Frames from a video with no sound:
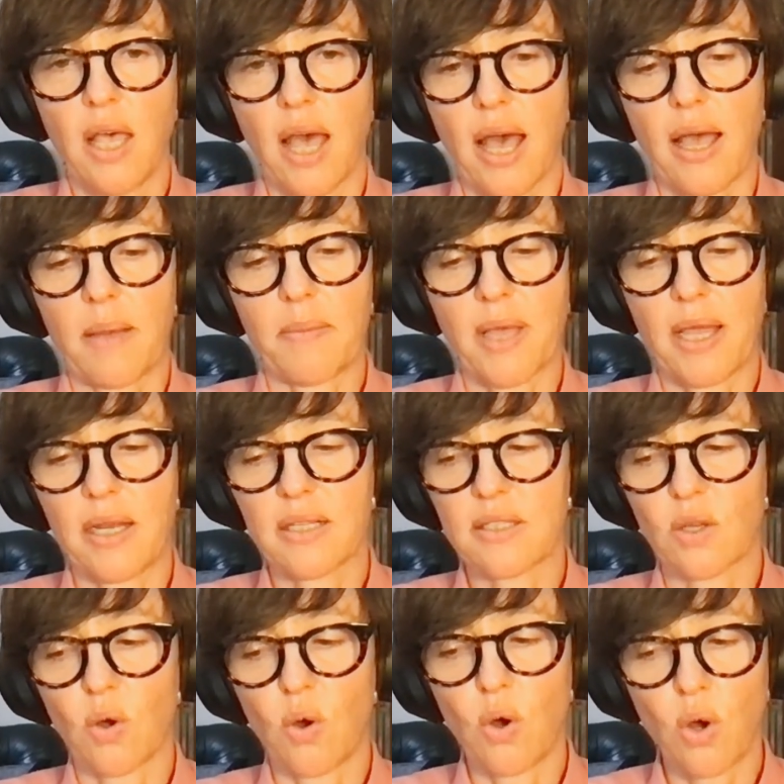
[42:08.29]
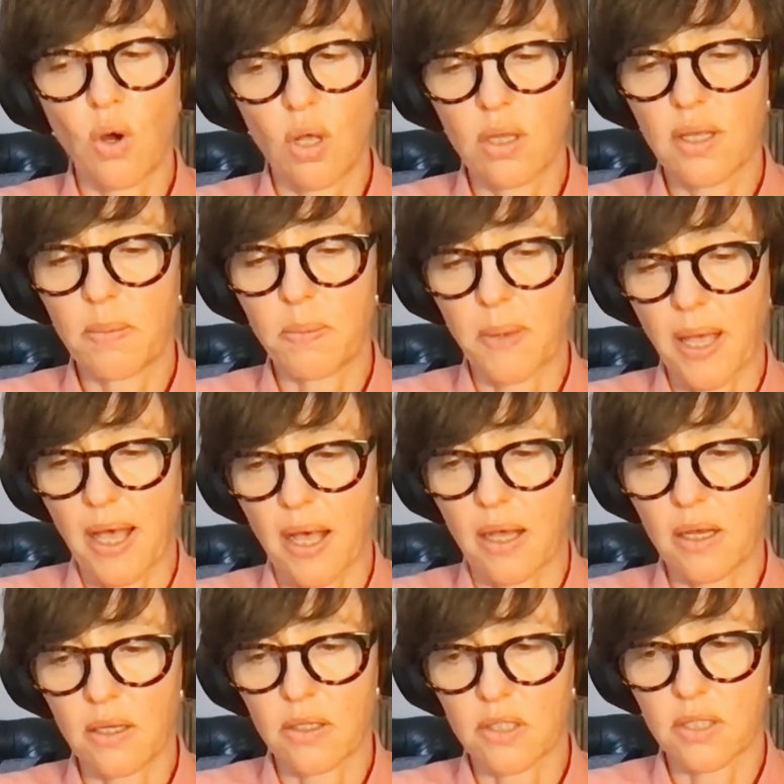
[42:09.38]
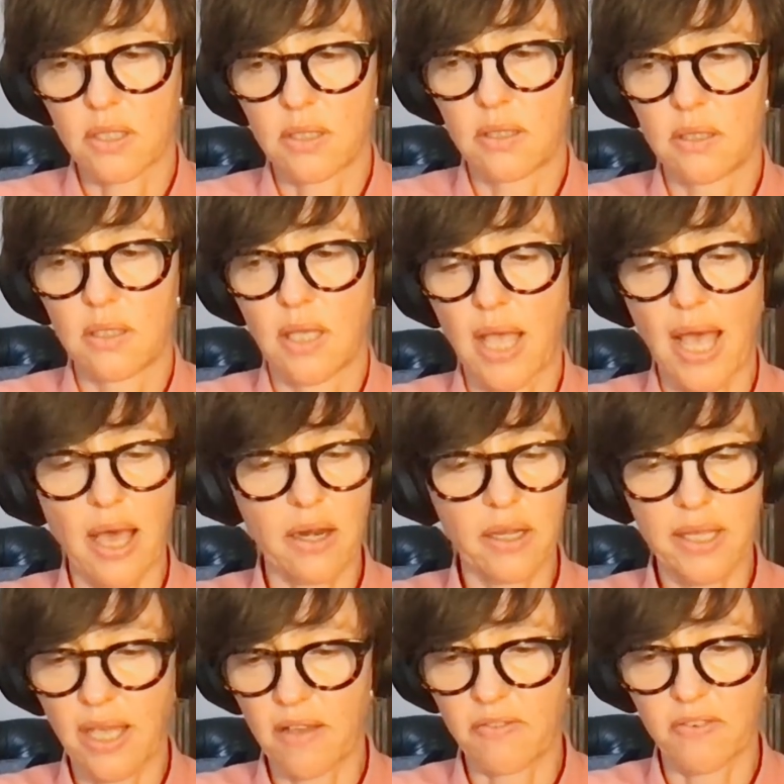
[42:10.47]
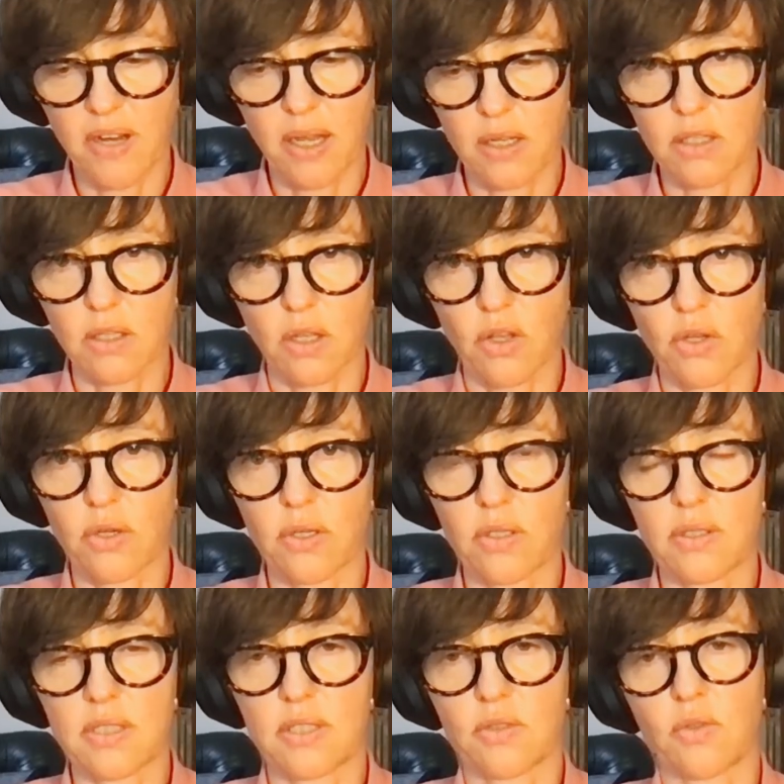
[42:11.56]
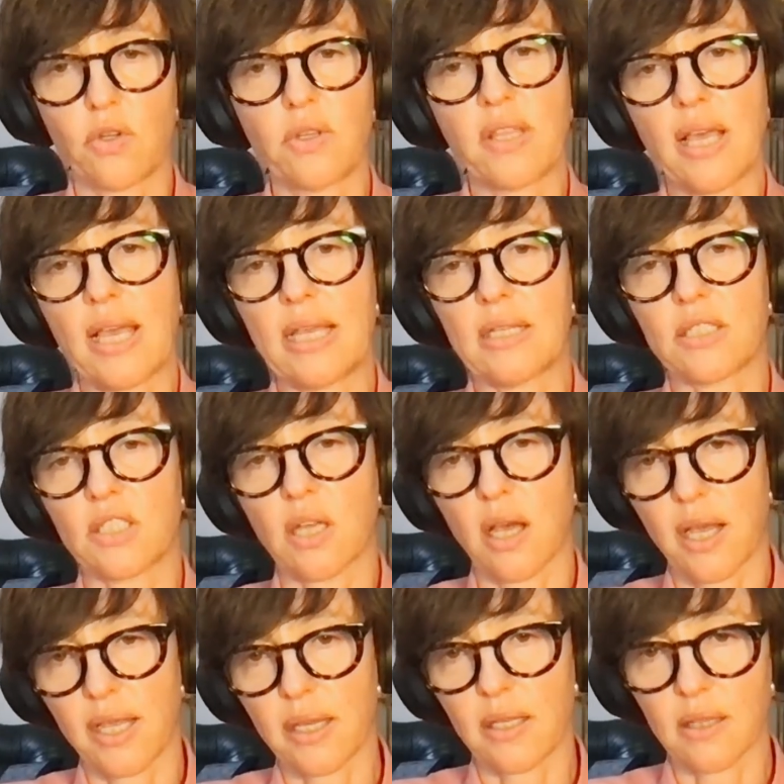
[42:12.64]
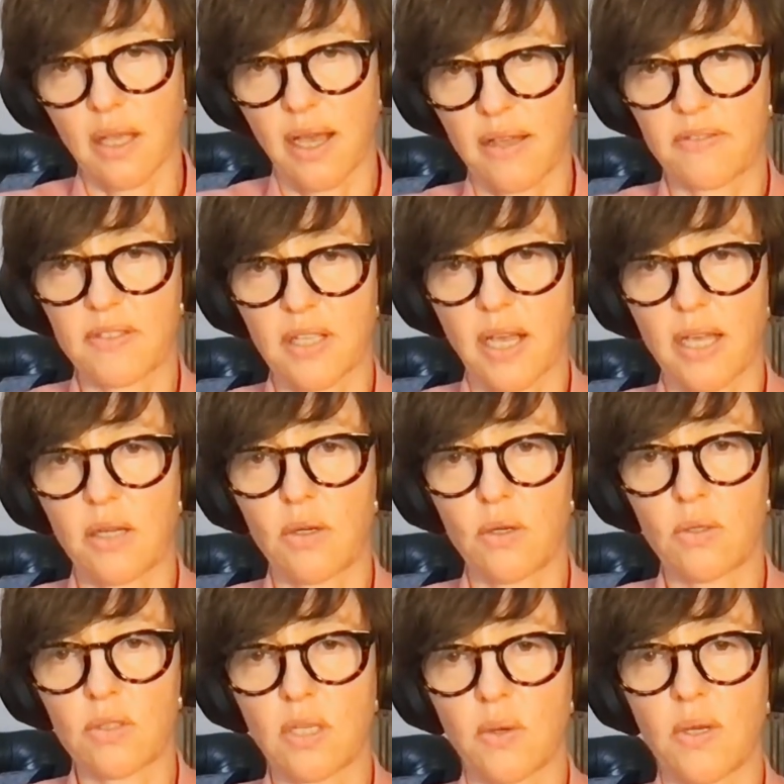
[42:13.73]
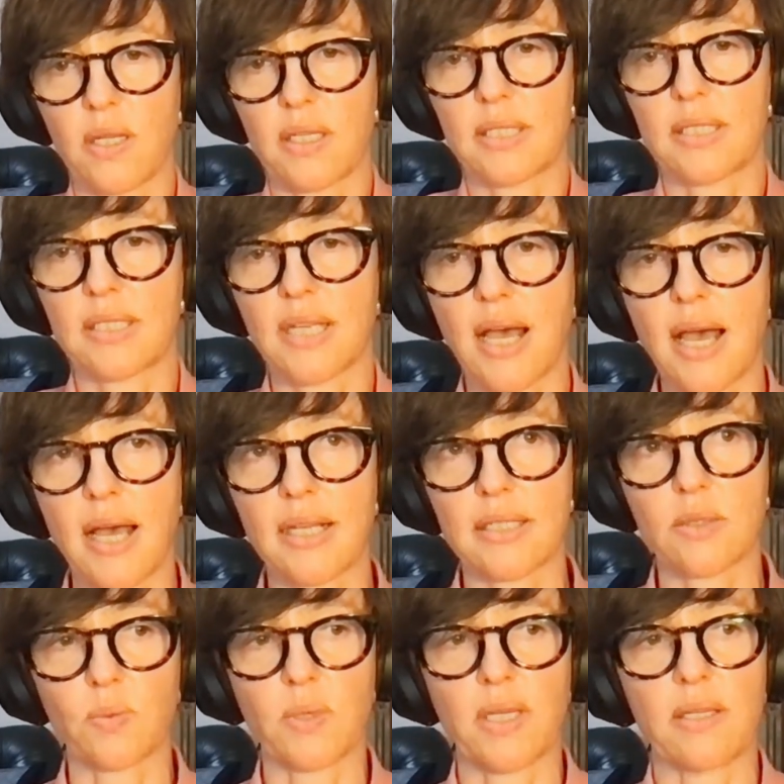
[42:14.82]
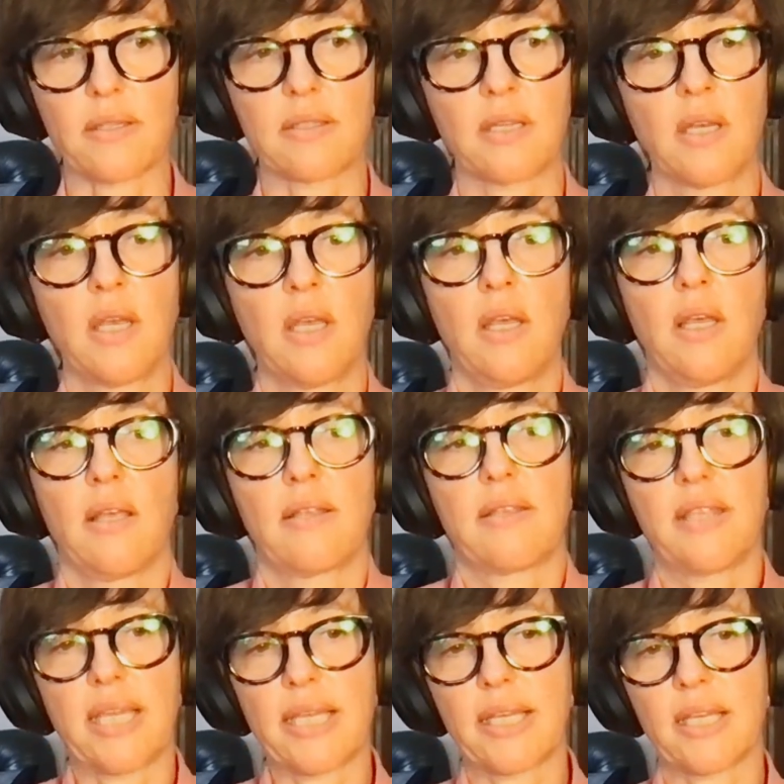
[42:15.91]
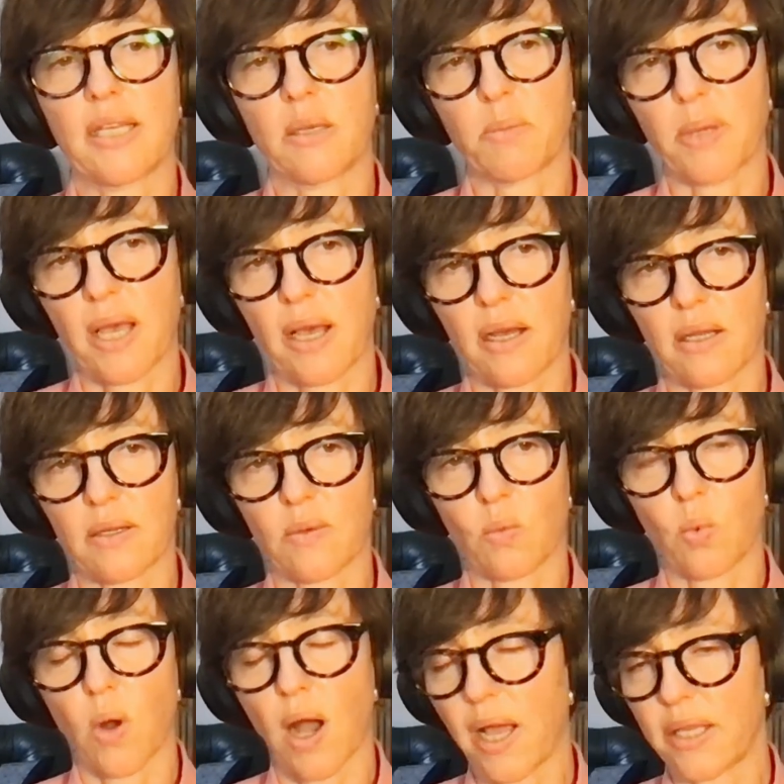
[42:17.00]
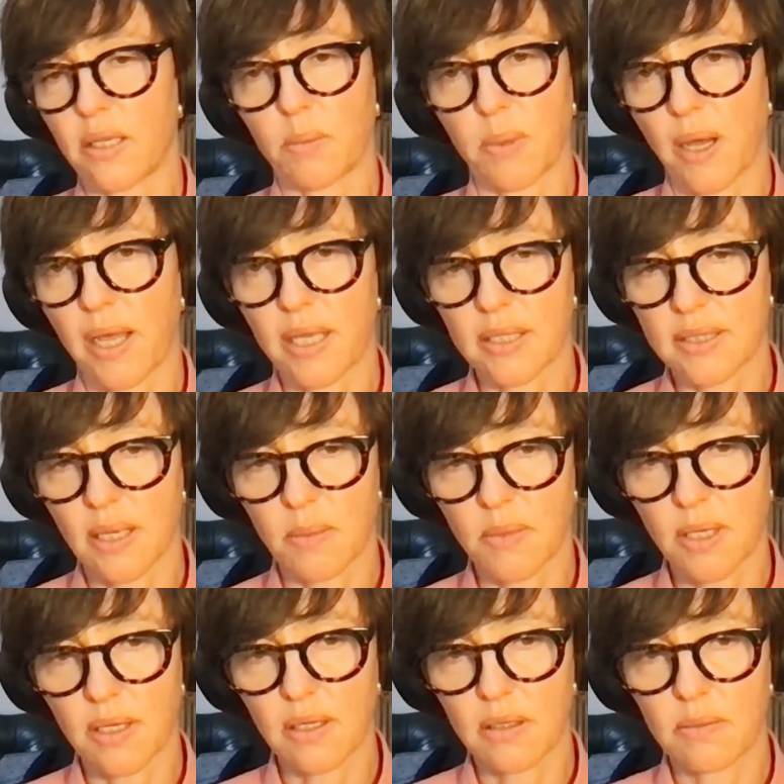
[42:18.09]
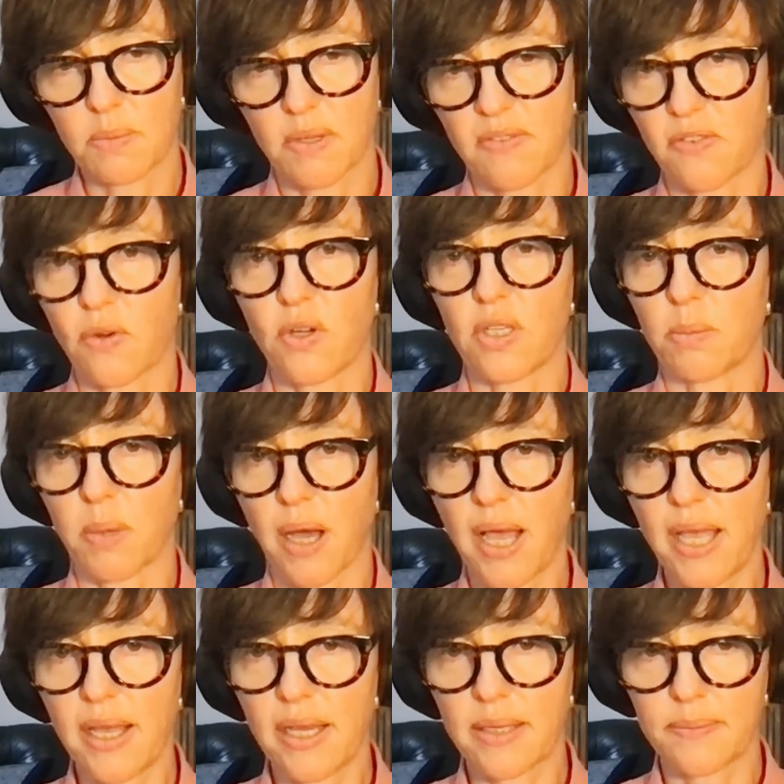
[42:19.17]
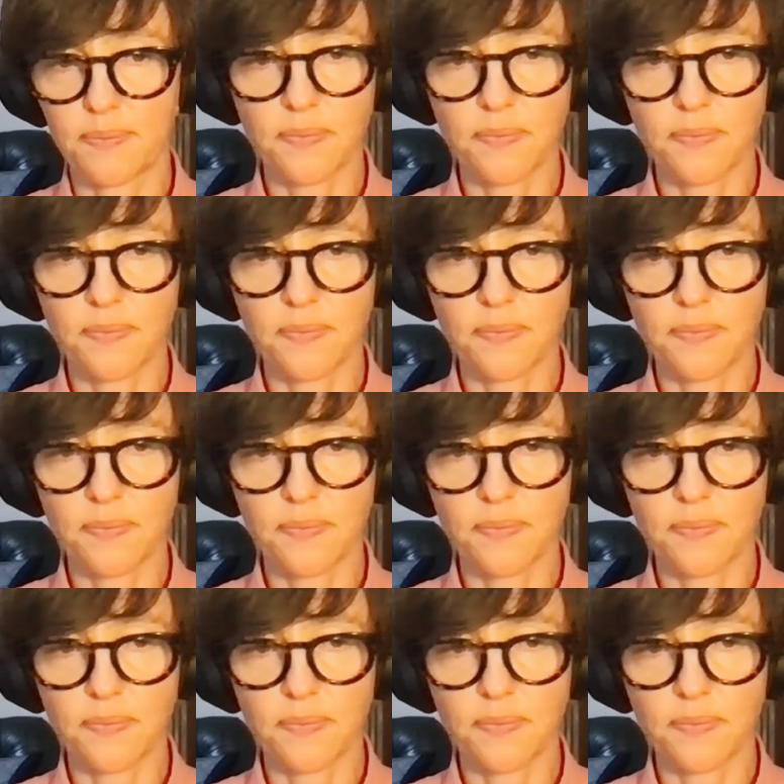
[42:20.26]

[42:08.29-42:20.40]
And it's all about how to care for our clothes through their entire life cycle. So it starts with thinking about why you're buying something before you buy it,